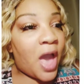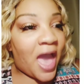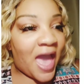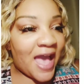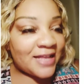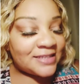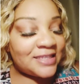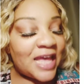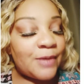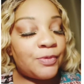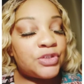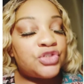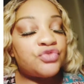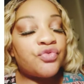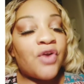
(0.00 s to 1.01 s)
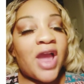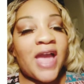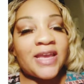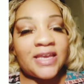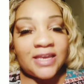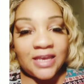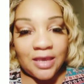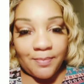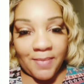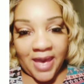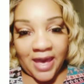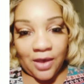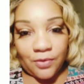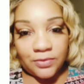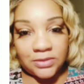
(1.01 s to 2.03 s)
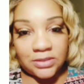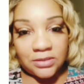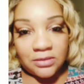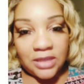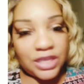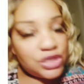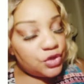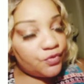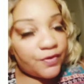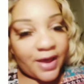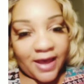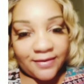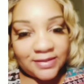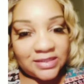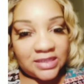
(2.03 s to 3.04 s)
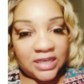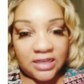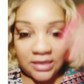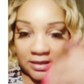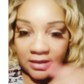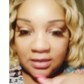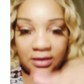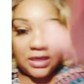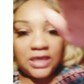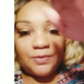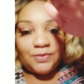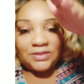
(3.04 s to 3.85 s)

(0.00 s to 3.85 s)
As they were dragging him out, and you've guys seen, he